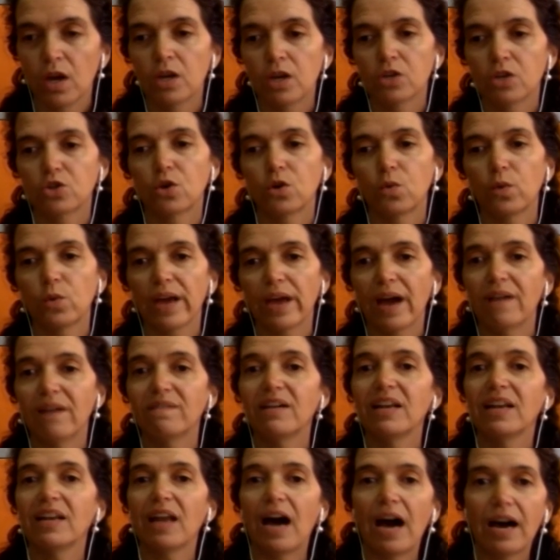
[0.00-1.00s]
So we have a
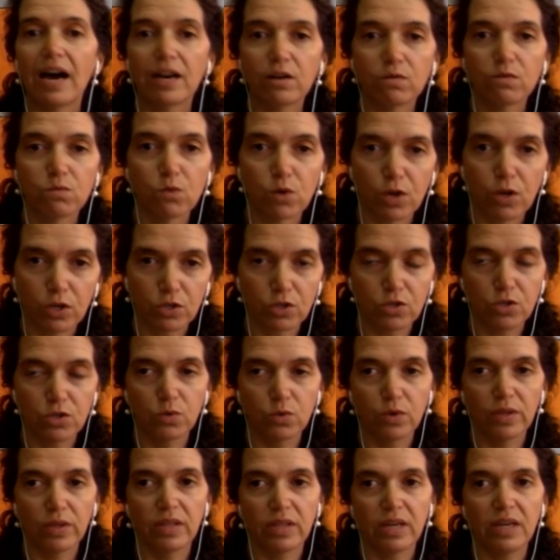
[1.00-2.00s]
lot of work to do
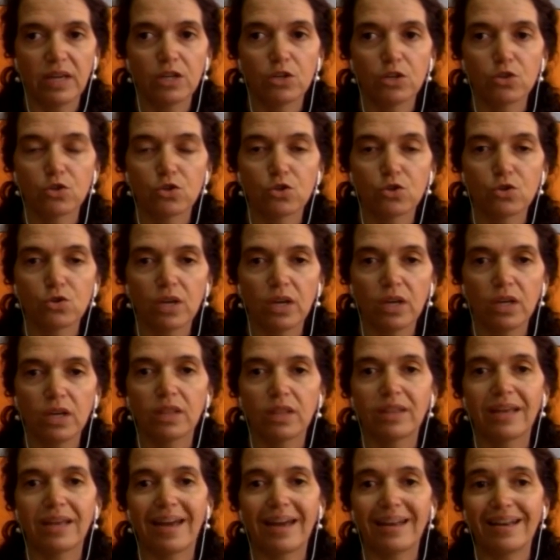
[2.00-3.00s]
in the industry
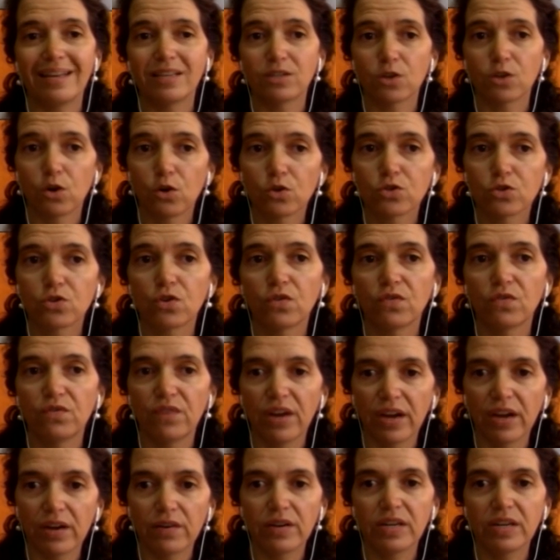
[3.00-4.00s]
that is also
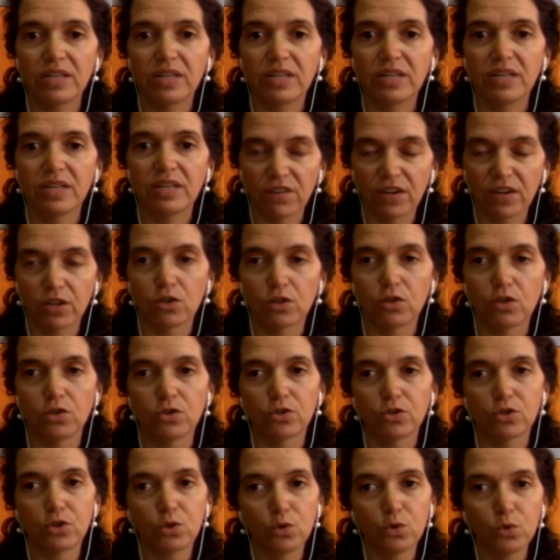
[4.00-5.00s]
very difficult
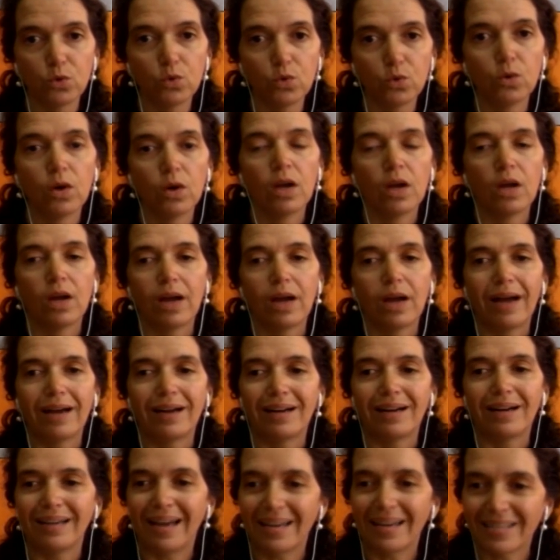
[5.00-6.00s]
to,
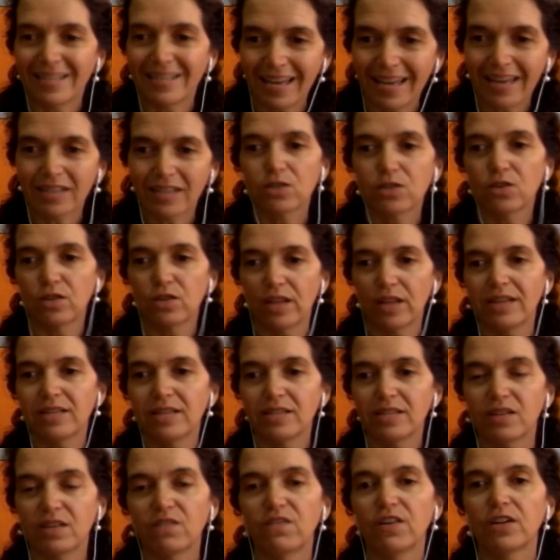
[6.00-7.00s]
a sector that is
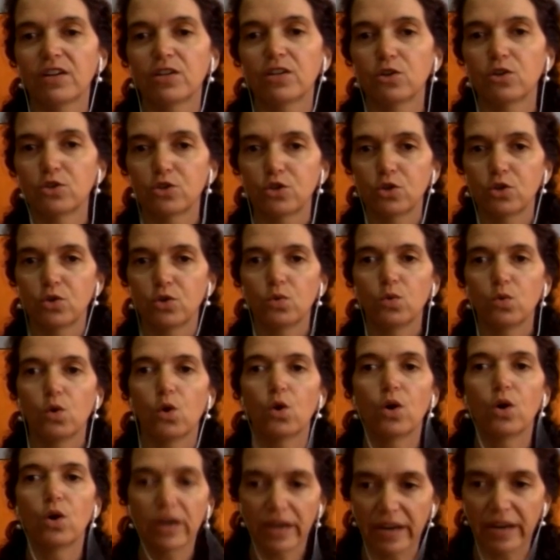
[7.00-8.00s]
difficult to
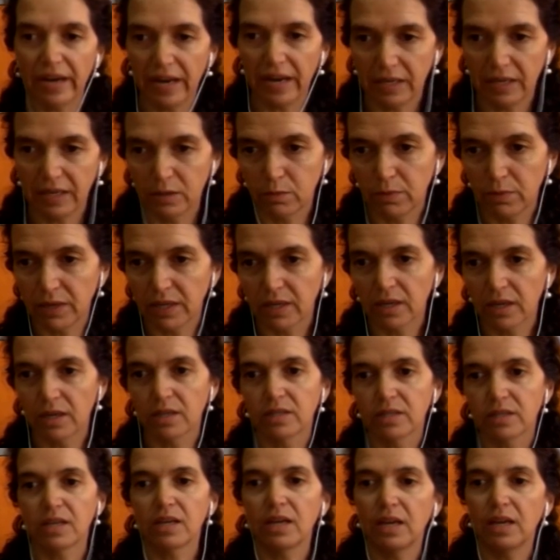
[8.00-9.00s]
organize because,
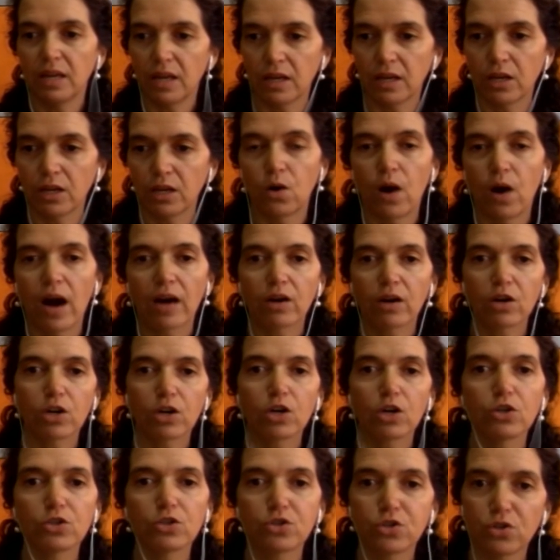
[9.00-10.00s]
it, you know,
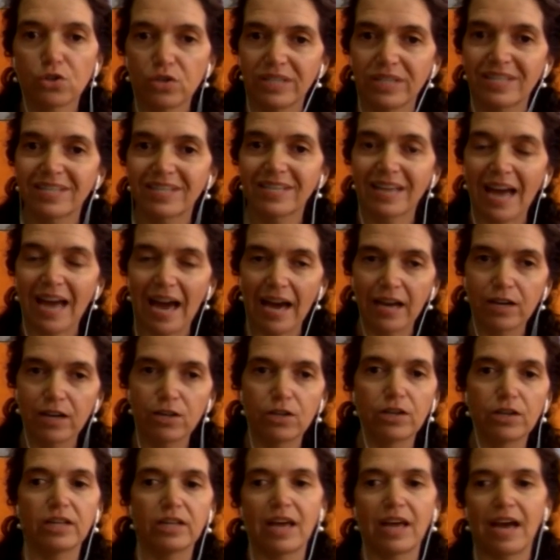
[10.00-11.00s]
agriculture is scattered.
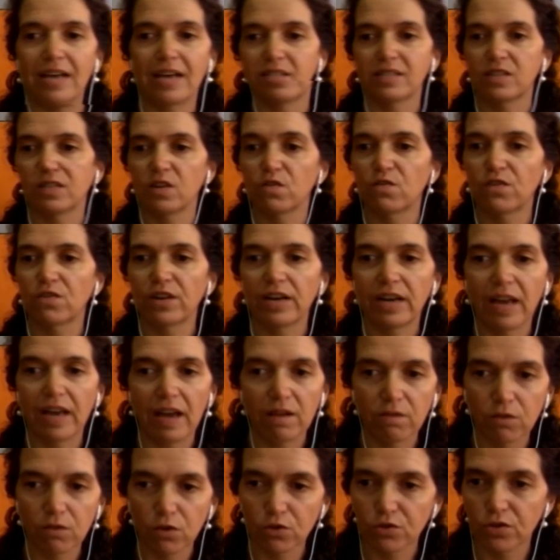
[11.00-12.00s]
It has different
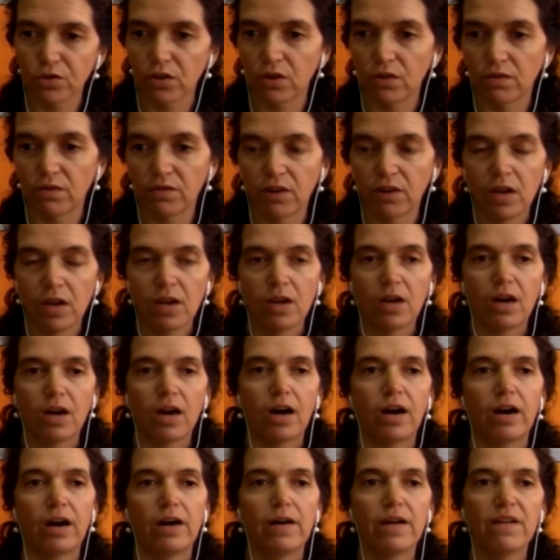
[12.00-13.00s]
levels of
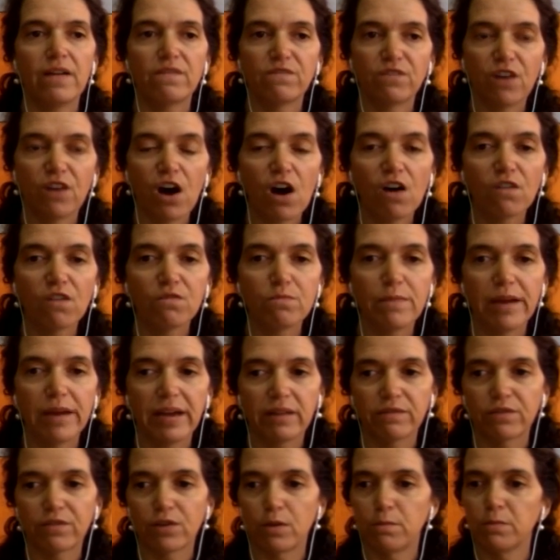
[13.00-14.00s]
uh, involvement
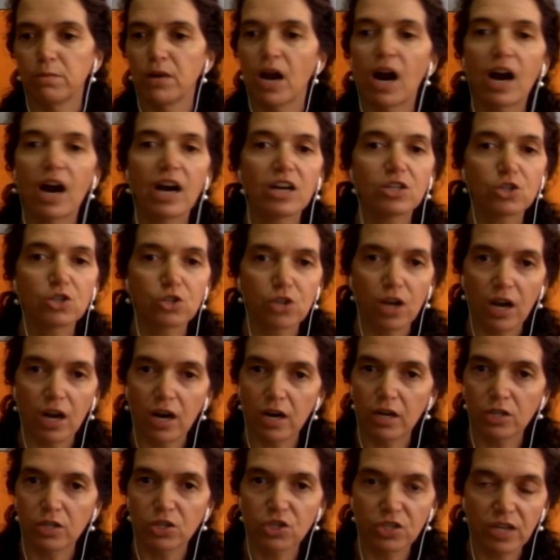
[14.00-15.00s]
from large,
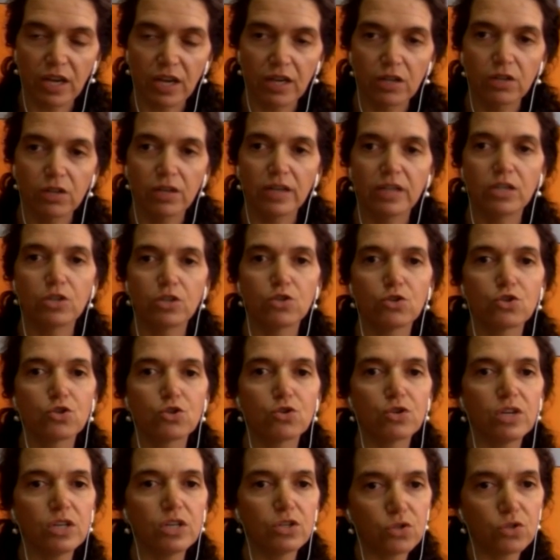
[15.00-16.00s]
large scale
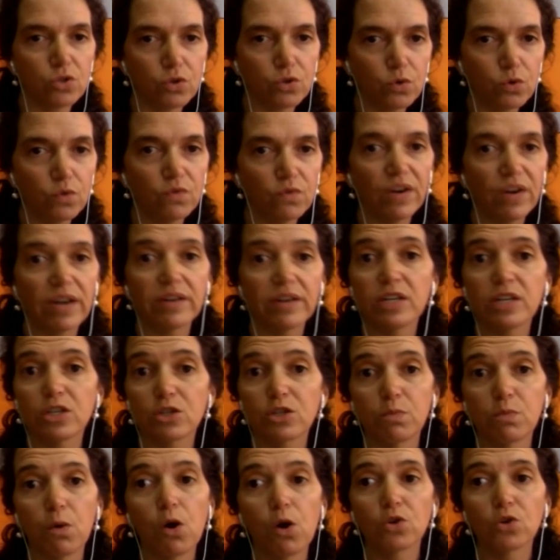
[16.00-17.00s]
industries to very
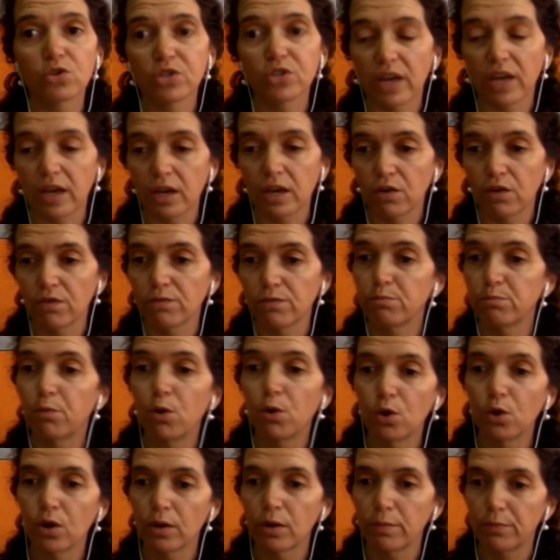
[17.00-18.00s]
small scale
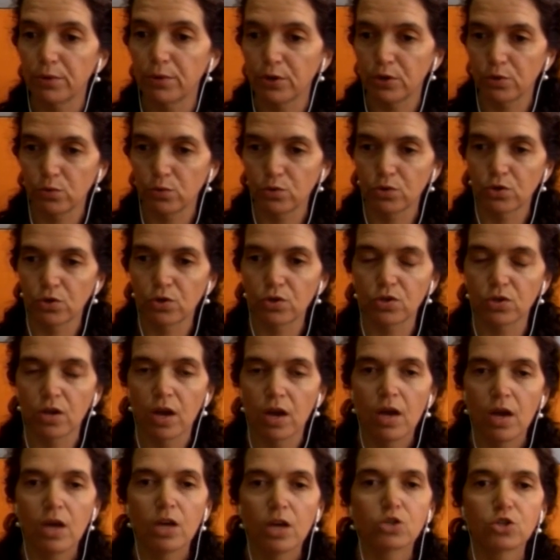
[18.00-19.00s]
poor producers.
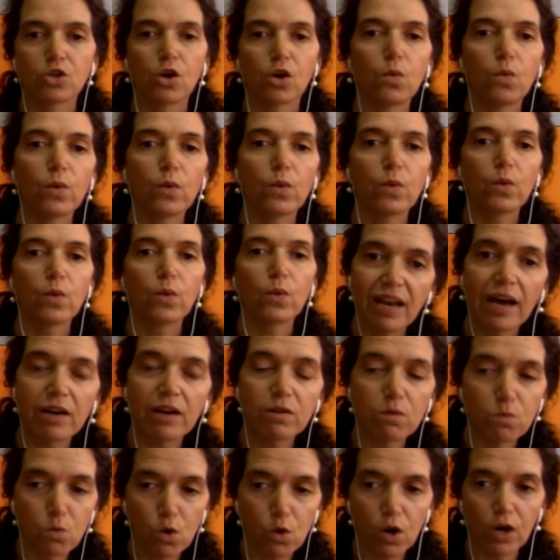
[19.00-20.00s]
So we have a lot
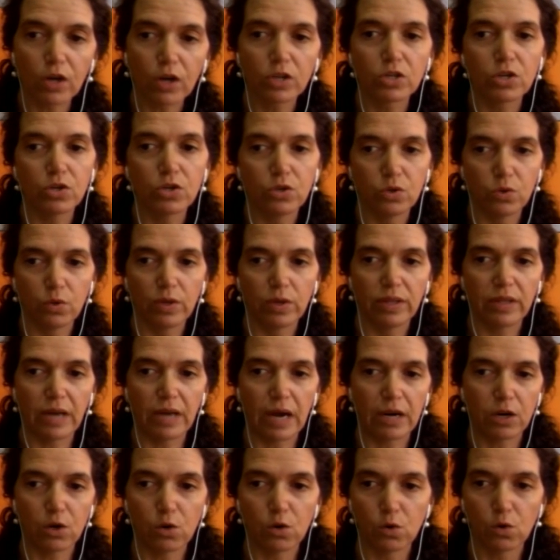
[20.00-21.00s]
of work to do in
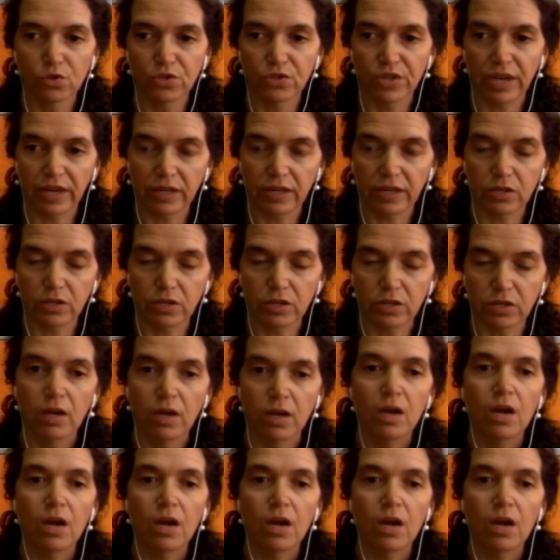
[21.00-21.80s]
that whole sector.